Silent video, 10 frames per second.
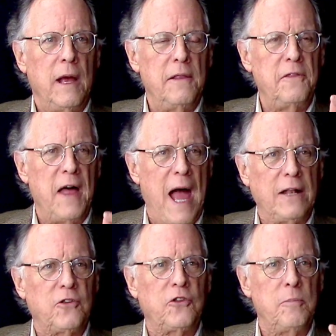
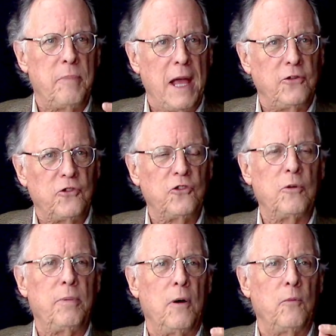That's the basis
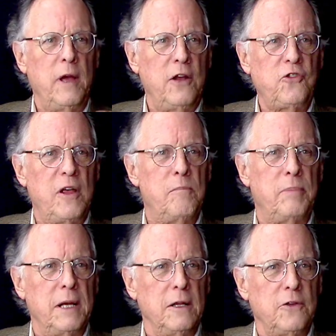upon which he
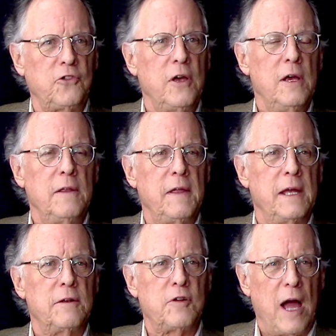builds the
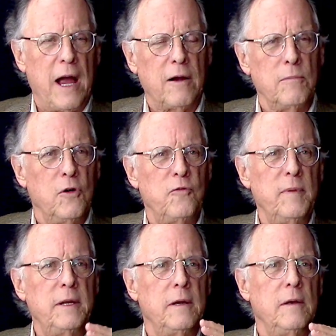entire
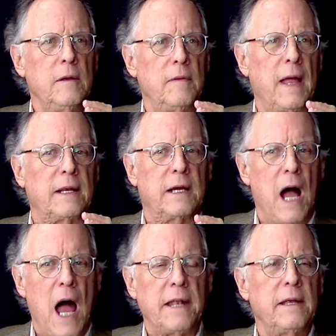movement that
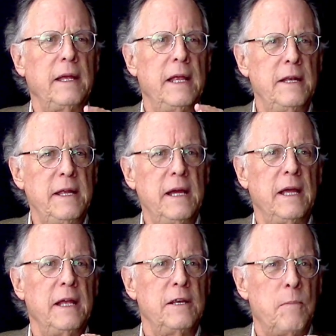got
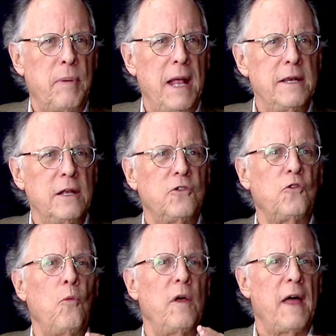India
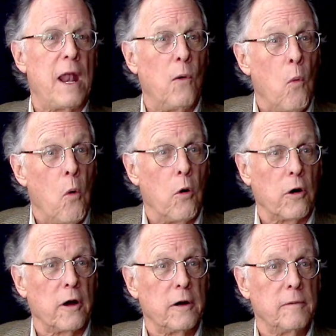independence without a
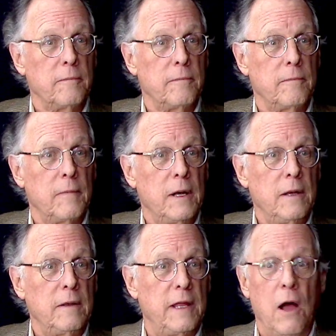war. Mm-hmm.
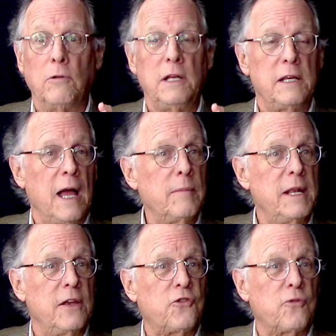The only time
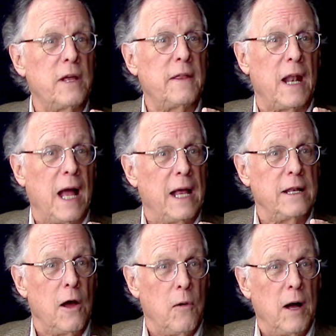in history that I
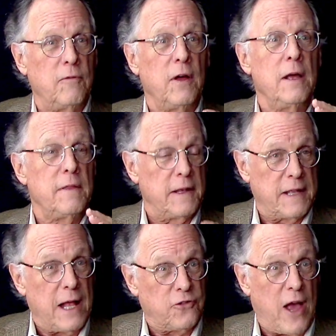know of that
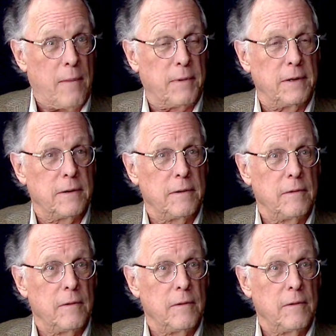that's happened.